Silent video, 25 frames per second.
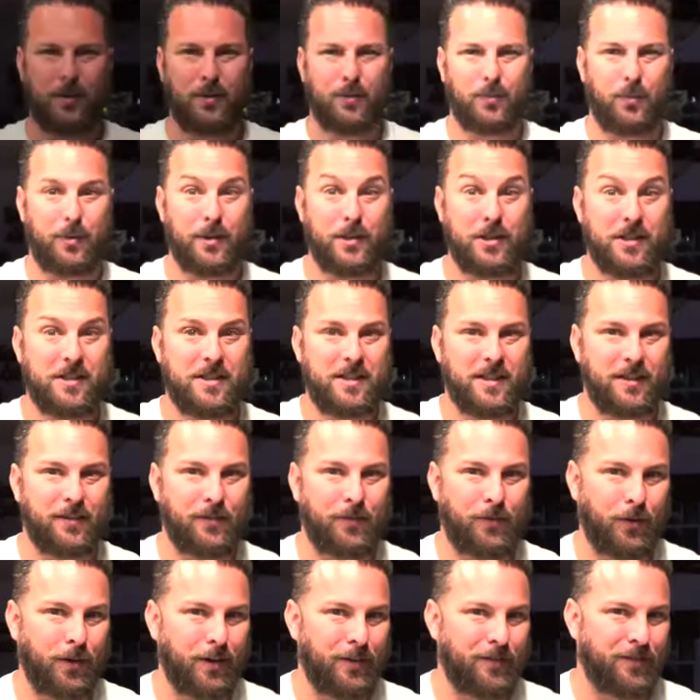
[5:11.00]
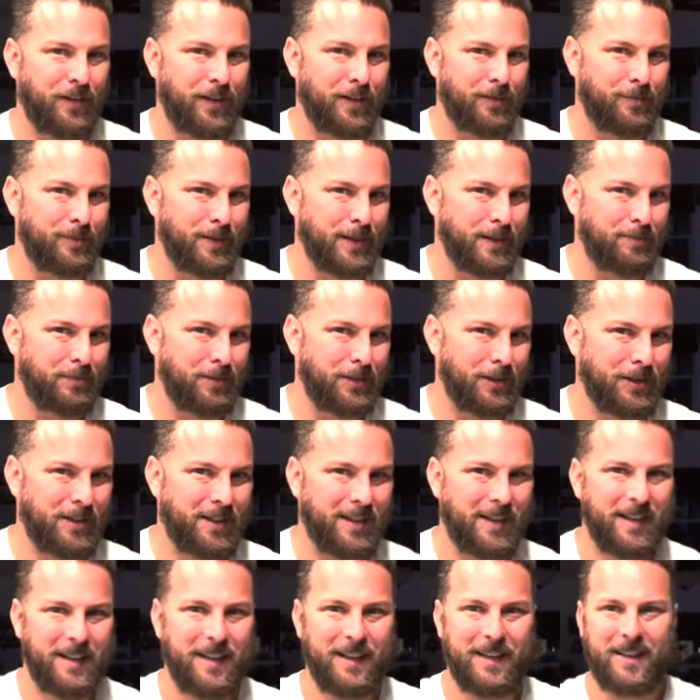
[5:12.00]
We just hit the 45-minute
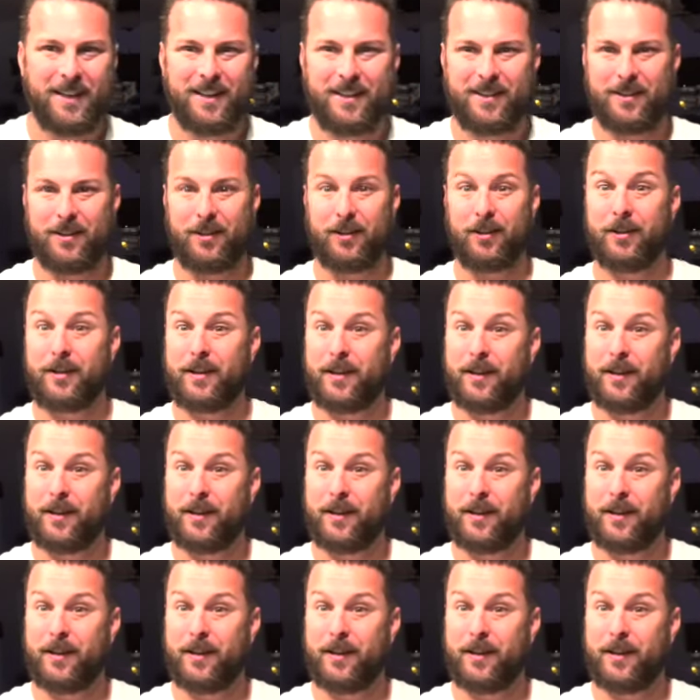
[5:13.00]
mark. They're looking